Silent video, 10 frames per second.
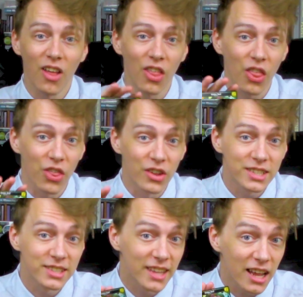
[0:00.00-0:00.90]
the
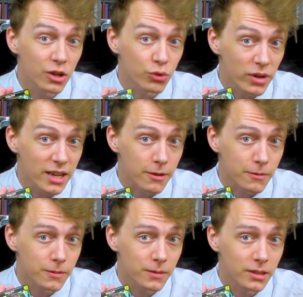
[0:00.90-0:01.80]
Stellar Reef.